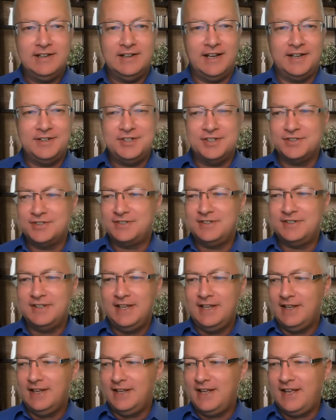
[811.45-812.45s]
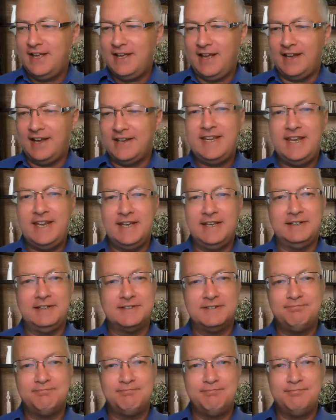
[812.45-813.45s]
I just
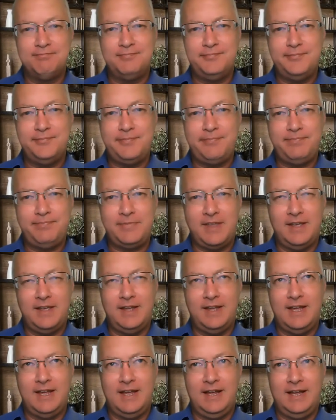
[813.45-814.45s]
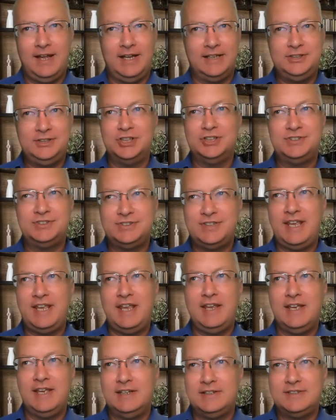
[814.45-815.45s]
can't
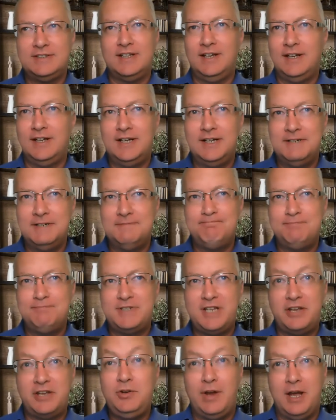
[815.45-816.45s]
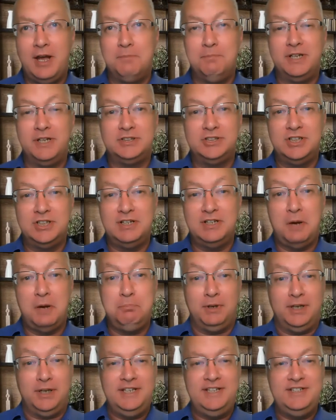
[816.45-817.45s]
tell you how
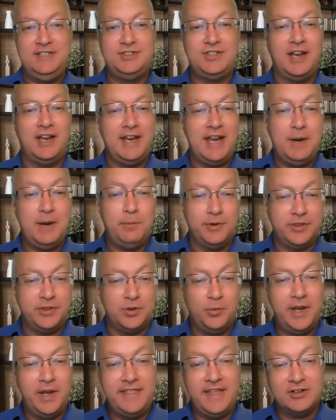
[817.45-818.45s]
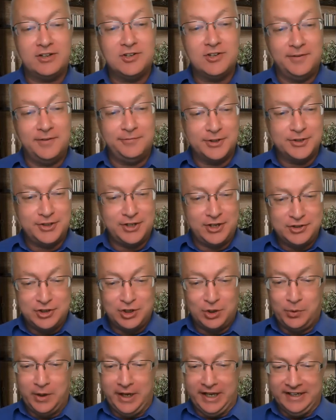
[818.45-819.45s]
pleased I am with the way that
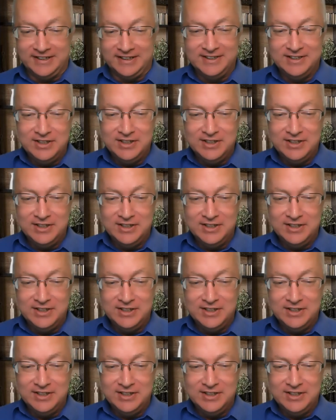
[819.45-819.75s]
conversation went.